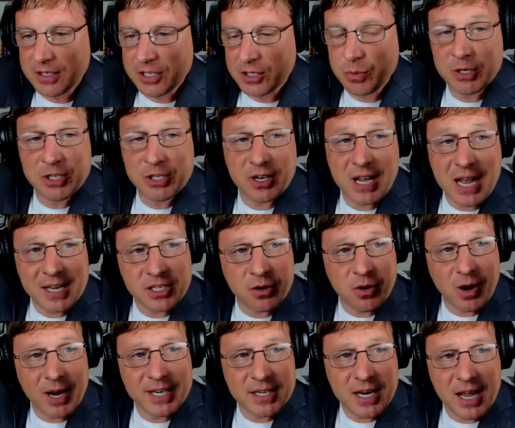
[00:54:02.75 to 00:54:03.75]
just wish you guys a
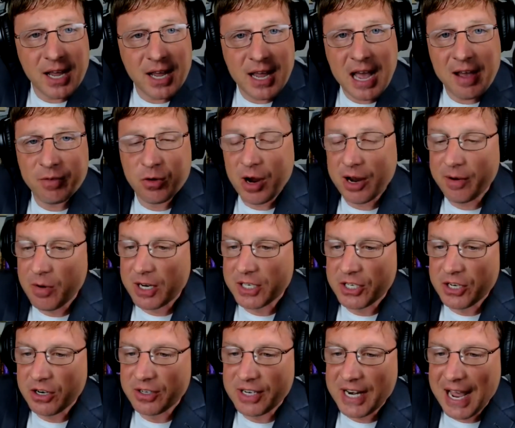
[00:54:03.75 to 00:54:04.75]
great day. Have a great
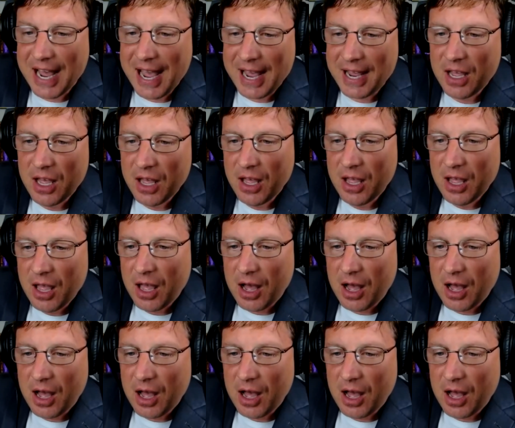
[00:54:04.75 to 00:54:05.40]
rest of your day.